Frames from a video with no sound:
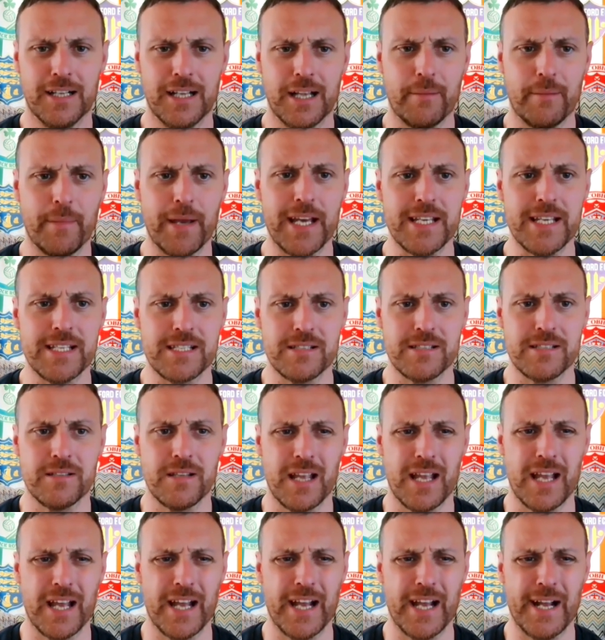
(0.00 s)

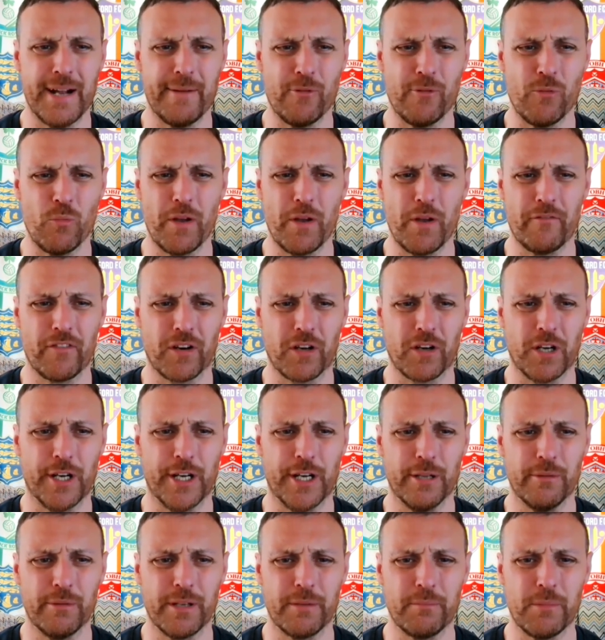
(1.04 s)
amazing win for
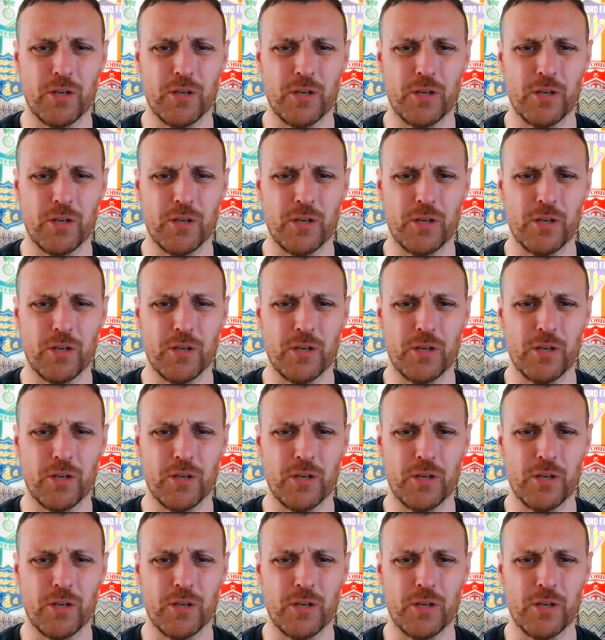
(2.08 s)
Galway.